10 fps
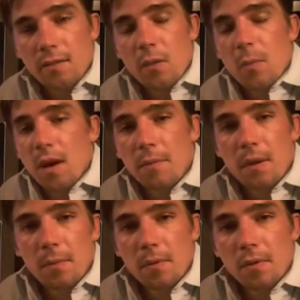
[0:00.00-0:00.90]
You might
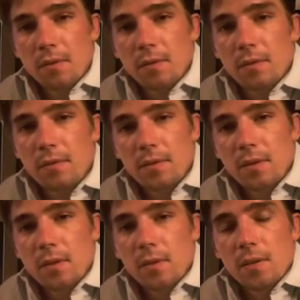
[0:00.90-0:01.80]
be able
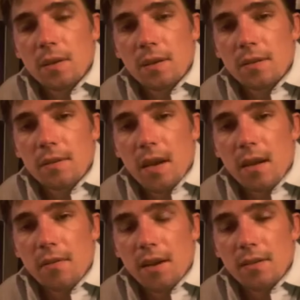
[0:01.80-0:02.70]
to
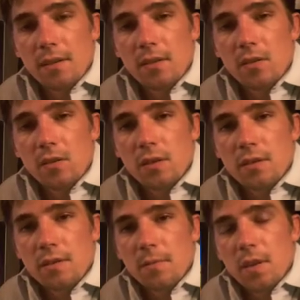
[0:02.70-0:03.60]
have access to it
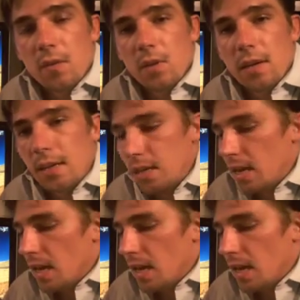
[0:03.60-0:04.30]
in some other way.